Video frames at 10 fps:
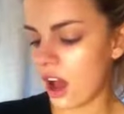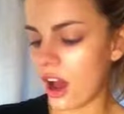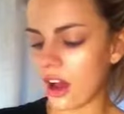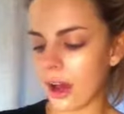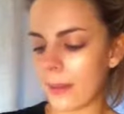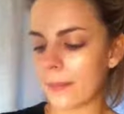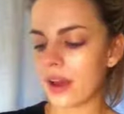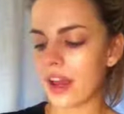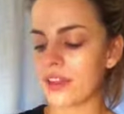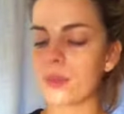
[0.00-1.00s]

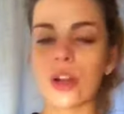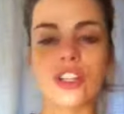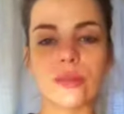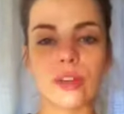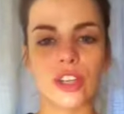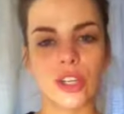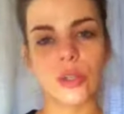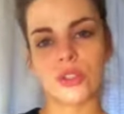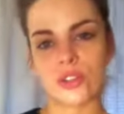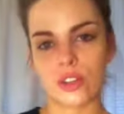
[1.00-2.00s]
and the brush I'm going to
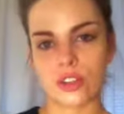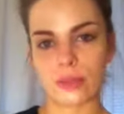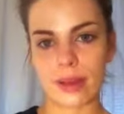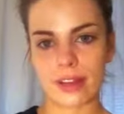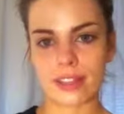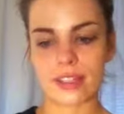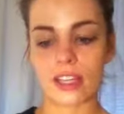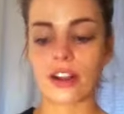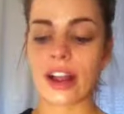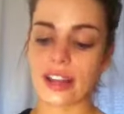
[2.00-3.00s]
use for my
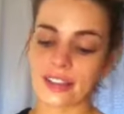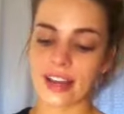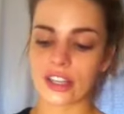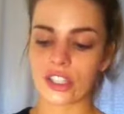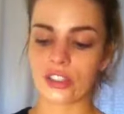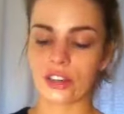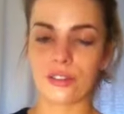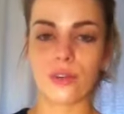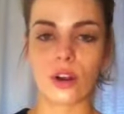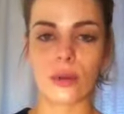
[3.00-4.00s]
concealer and actually
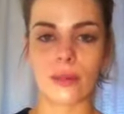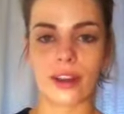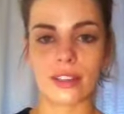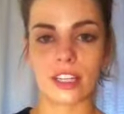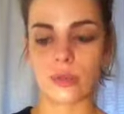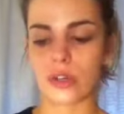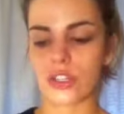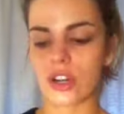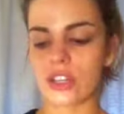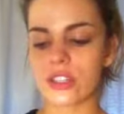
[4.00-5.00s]
for my tinted
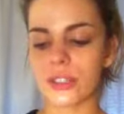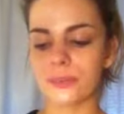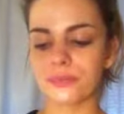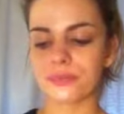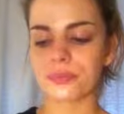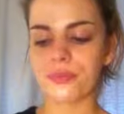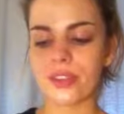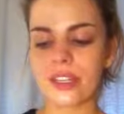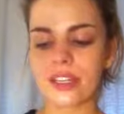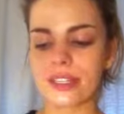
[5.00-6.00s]
moisturizer
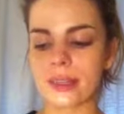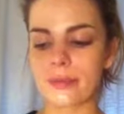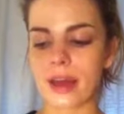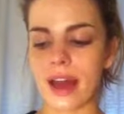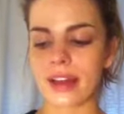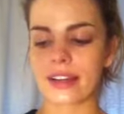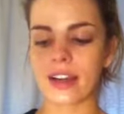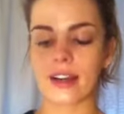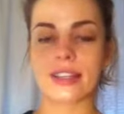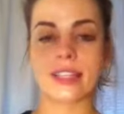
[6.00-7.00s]
is the MAC
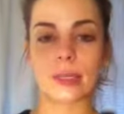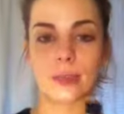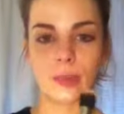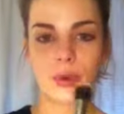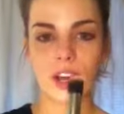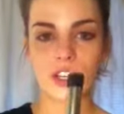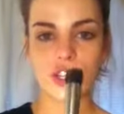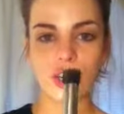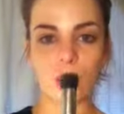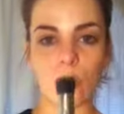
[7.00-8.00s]
Stipple
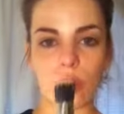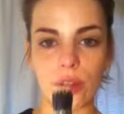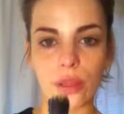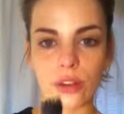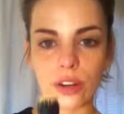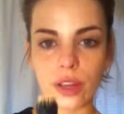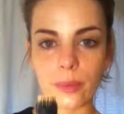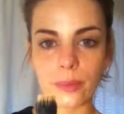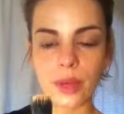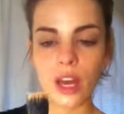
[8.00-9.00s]
Brush in 130.
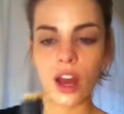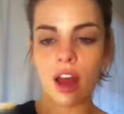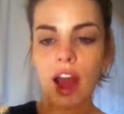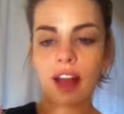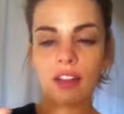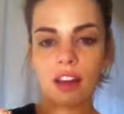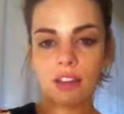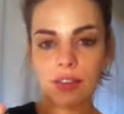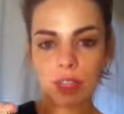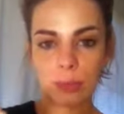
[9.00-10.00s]
I
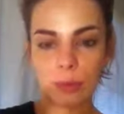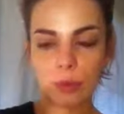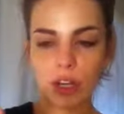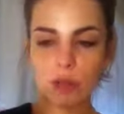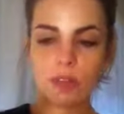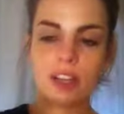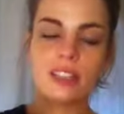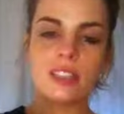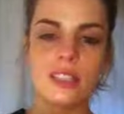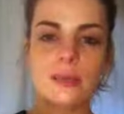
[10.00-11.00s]
love the stipple brush because
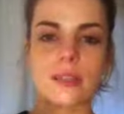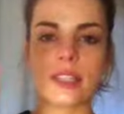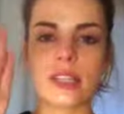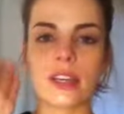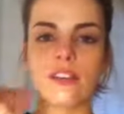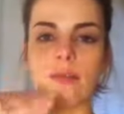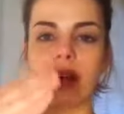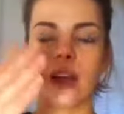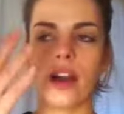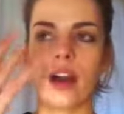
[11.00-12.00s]
it seems to give
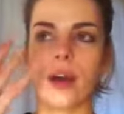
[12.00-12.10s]
me